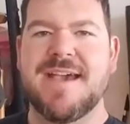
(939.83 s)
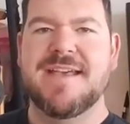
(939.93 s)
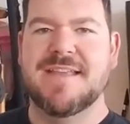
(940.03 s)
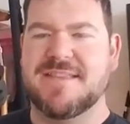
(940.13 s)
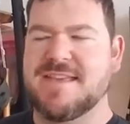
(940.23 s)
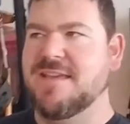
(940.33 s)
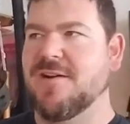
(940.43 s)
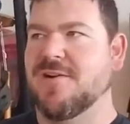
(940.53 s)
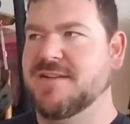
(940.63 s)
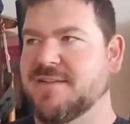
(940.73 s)
that
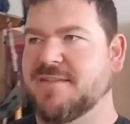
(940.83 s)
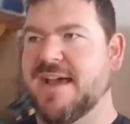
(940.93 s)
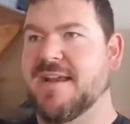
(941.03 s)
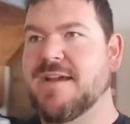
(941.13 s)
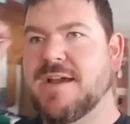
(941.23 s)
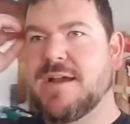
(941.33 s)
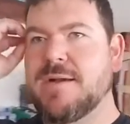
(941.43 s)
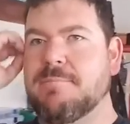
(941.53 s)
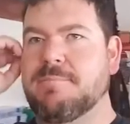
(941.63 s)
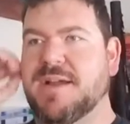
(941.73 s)
the ER did that.
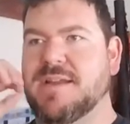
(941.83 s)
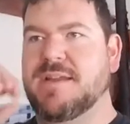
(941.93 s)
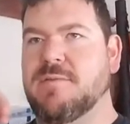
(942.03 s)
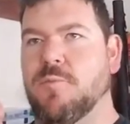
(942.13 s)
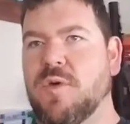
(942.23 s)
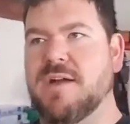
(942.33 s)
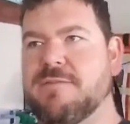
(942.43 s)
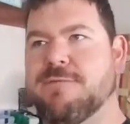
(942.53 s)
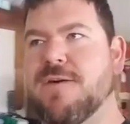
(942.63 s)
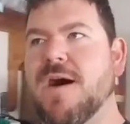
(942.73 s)
But
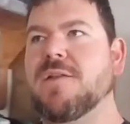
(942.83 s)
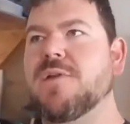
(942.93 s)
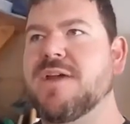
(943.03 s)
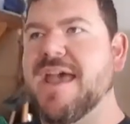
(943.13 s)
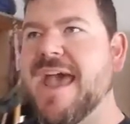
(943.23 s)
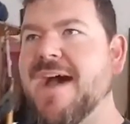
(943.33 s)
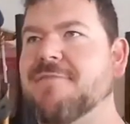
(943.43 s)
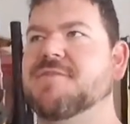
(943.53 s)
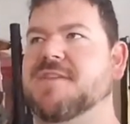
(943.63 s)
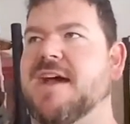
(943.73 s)
what followed
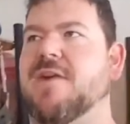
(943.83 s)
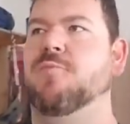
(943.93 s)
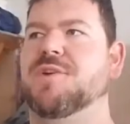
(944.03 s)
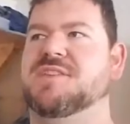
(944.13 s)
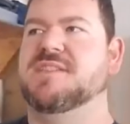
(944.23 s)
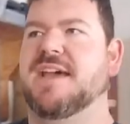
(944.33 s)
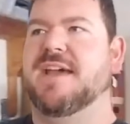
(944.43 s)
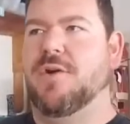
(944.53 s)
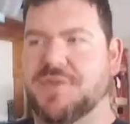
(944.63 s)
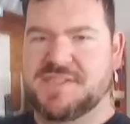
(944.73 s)
after that was the
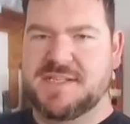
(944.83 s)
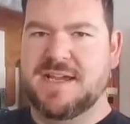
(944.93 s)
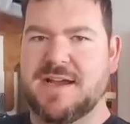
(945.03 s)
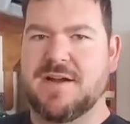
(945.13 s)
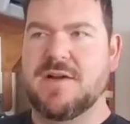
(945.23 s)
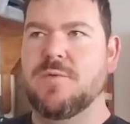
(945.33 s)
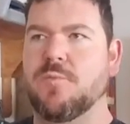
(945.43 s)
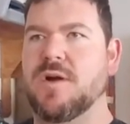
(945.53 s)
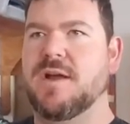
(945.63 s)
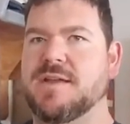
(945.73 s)
health scare.
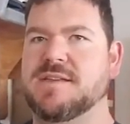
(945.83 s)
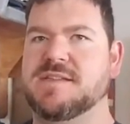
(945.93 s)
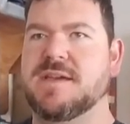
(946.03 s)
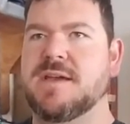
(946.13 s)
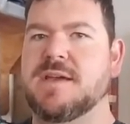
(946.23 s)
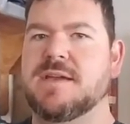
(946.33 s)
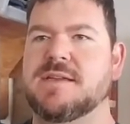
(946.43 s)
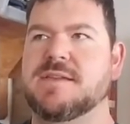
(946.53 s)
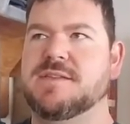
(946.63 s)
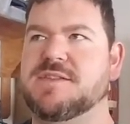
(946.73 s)
Was
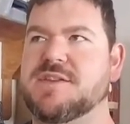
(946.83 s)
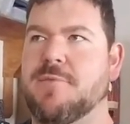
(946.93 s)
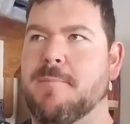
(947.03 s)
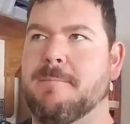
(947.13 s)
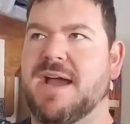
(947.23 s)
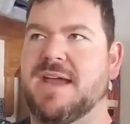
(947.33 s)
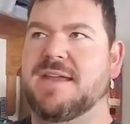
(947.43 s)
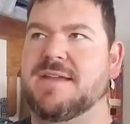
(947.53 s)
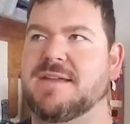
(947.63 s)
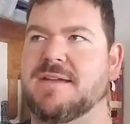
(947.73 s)
so
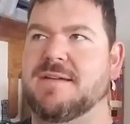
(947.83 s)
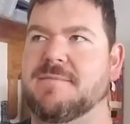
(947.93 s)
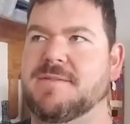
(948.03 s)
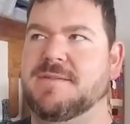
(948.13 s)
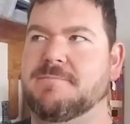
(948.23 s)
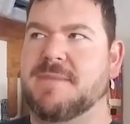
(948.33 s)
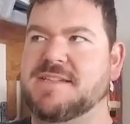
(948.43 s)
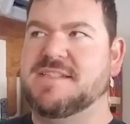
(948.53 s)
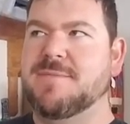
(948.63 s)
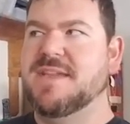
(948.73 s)
my my
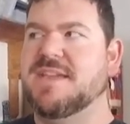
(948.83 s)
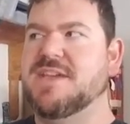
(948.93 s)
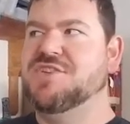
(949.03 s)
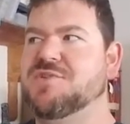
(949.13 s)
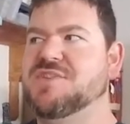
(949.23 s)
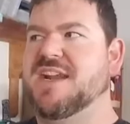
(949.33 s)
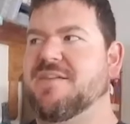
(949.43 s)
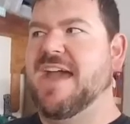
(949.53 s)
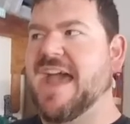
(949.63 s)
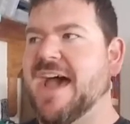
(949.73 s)
stomach issues that
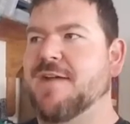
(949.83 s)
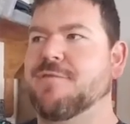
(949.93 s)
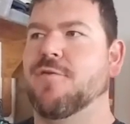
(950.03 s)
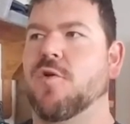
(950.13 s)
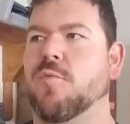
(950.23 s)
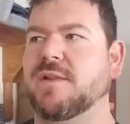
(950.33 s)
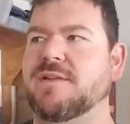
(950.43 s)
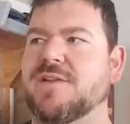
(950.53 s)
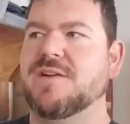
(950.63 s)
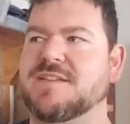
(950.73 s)
I've had for a
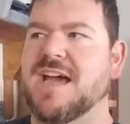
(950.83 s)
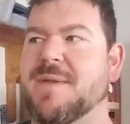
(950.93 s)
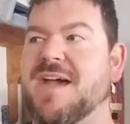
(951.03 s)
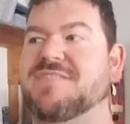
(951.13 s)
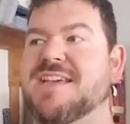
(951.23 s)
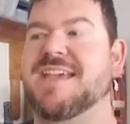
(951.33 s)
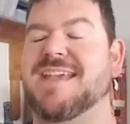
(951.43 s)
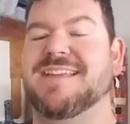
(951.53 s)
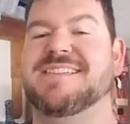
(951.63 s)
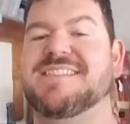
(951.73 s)
really long time have
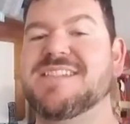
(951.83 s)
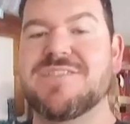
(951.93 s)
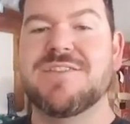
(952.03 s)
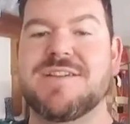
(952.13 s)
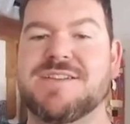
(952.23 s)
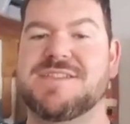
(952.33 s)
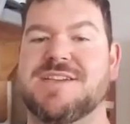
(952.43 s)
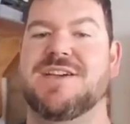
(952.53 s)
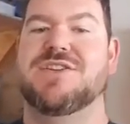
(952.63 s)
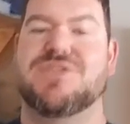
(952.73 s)
taken a serious
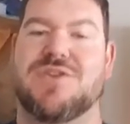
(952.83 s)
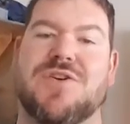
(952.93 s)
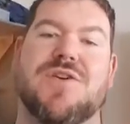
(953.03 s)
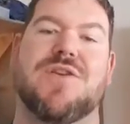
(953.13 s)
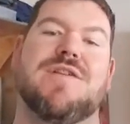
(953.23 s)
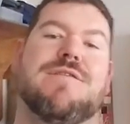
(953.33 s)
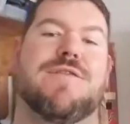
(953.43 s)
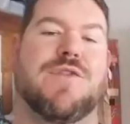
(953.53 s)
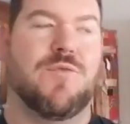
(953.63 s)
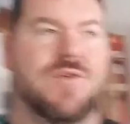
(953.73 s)
turn
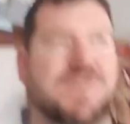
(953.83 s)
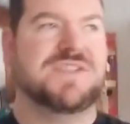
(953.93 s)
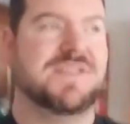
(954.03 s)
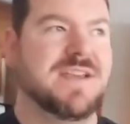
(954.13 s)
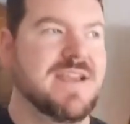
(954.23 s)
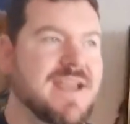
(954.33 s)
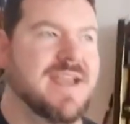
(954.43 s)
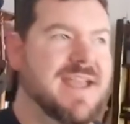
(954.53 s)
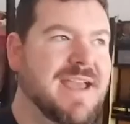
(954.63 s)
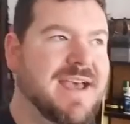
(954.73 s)
for the worse.
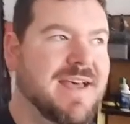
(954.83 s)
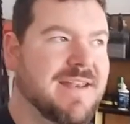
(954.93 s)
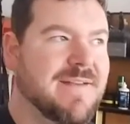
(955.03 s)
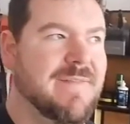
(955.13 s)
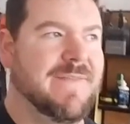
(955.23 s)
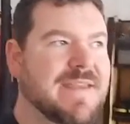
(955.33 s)
And